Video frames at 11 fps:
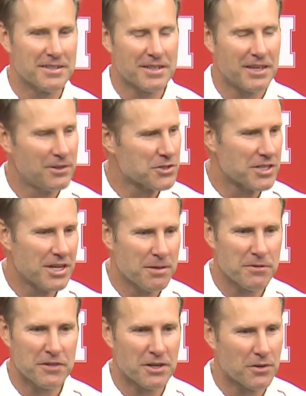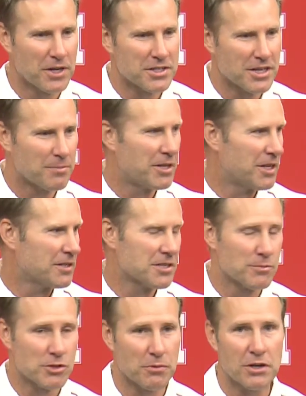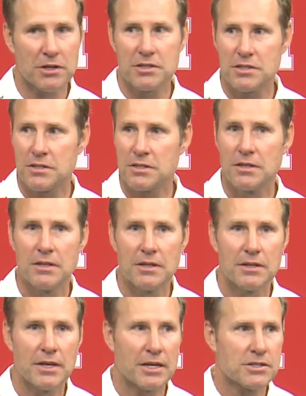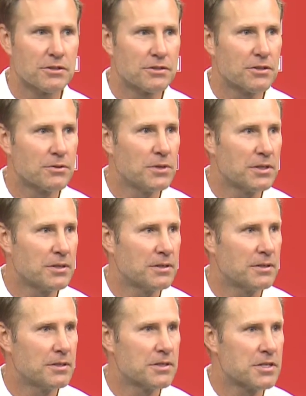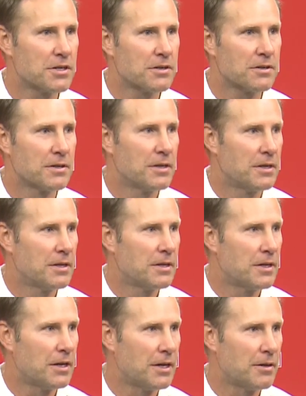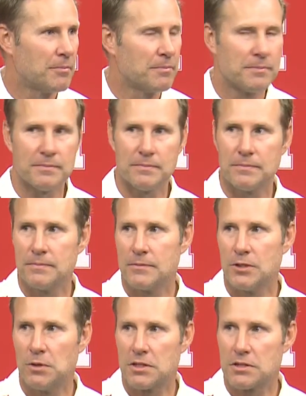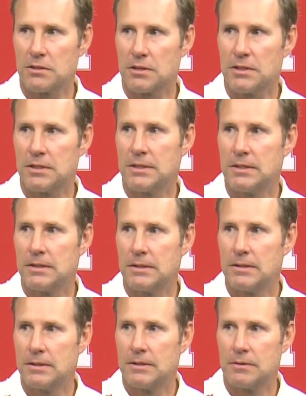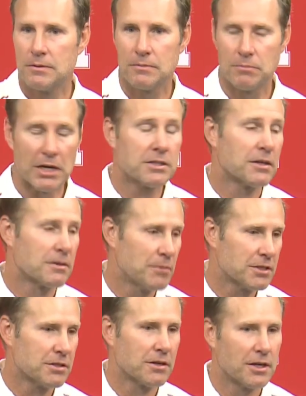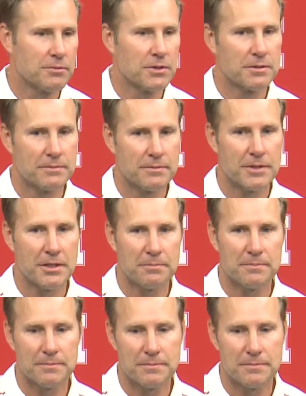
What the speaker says: Kale, Sam have done a great job taking some. Jamarcus actually took one this year. Who else, Luca? Matar got one. Yep.